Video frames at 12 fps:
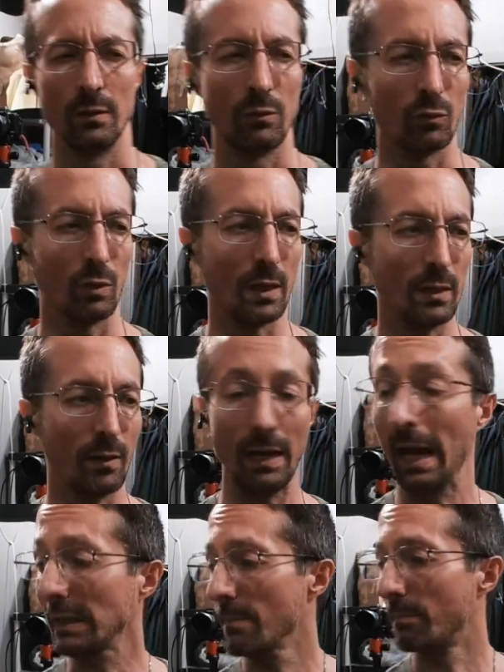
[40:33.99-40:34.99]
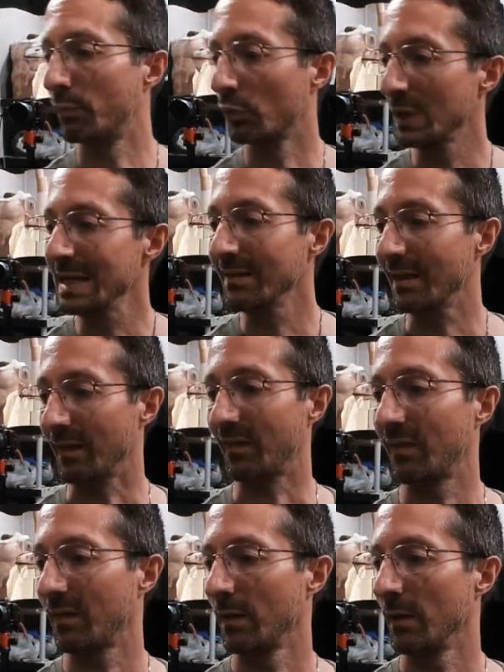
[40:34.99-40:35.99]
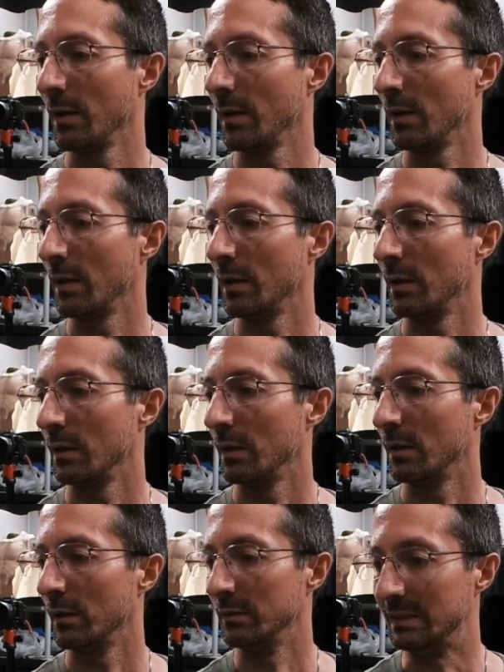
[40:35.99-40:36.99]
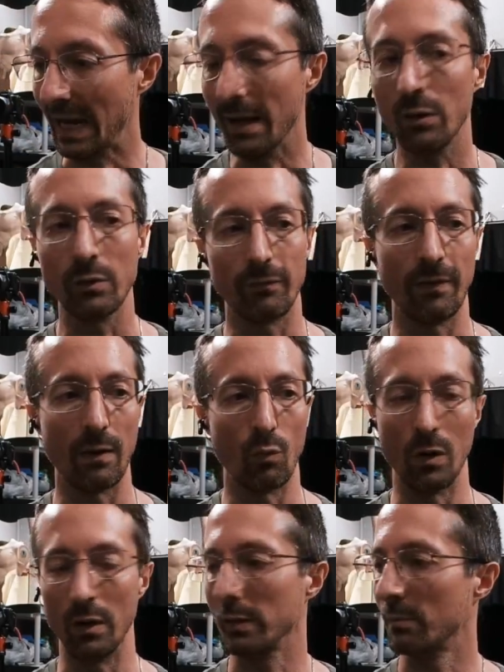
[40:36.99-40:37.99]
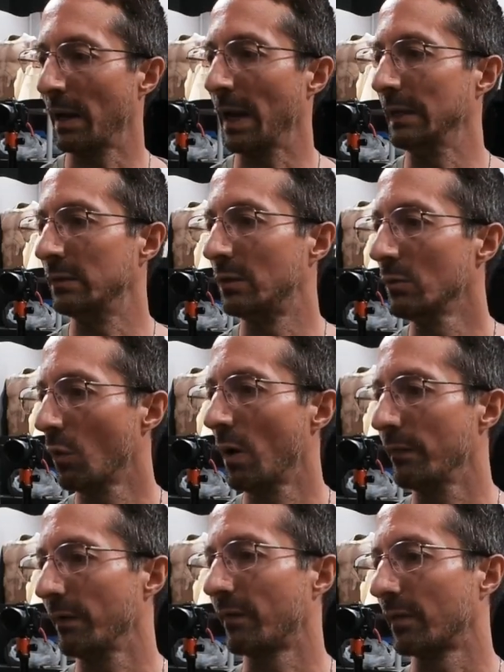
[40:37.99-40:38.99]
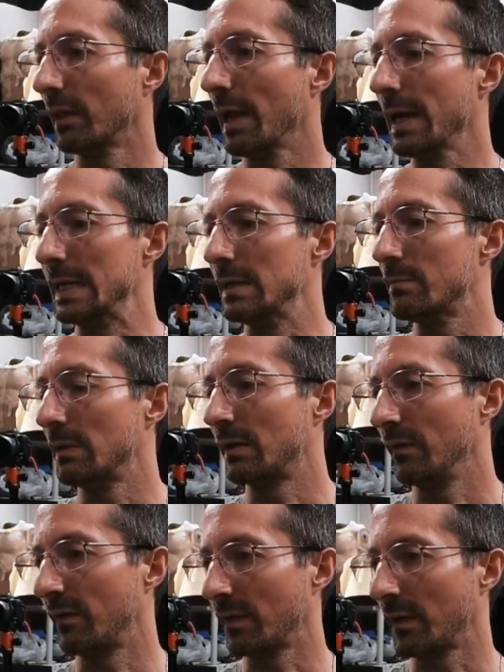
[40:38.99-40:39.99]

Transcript: right? And I can bring this down if I want, but I do want this light because